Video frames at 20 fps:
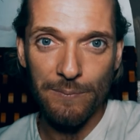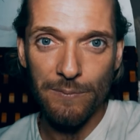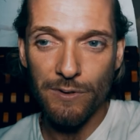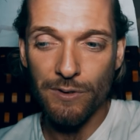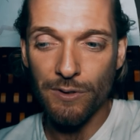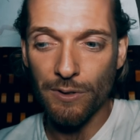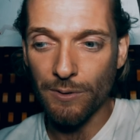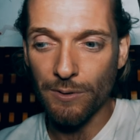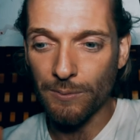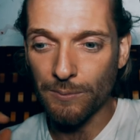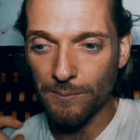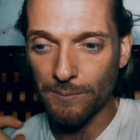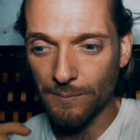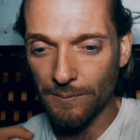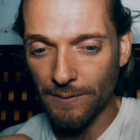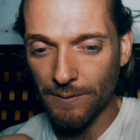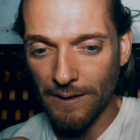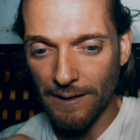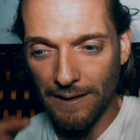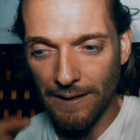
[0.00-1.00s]
So
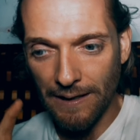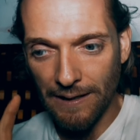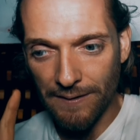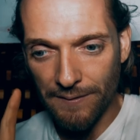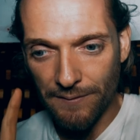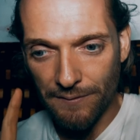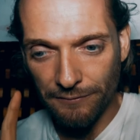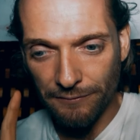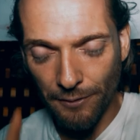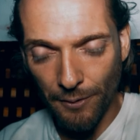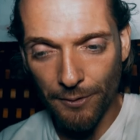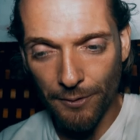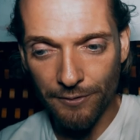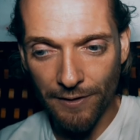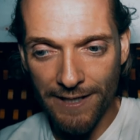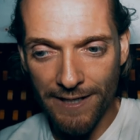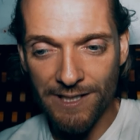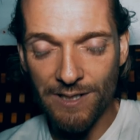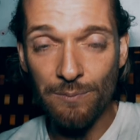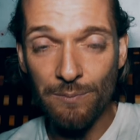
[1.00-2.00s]
for the
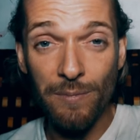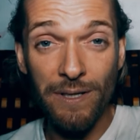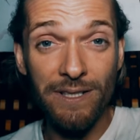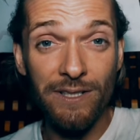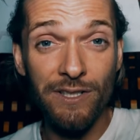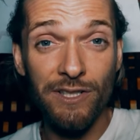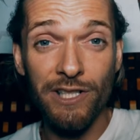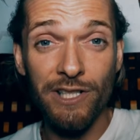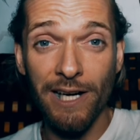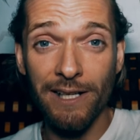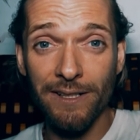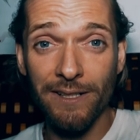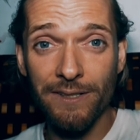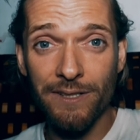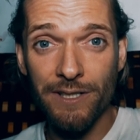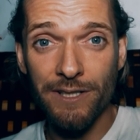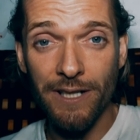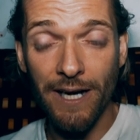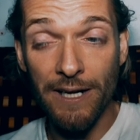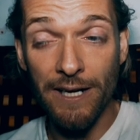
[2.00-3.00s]
rice and beans challenge,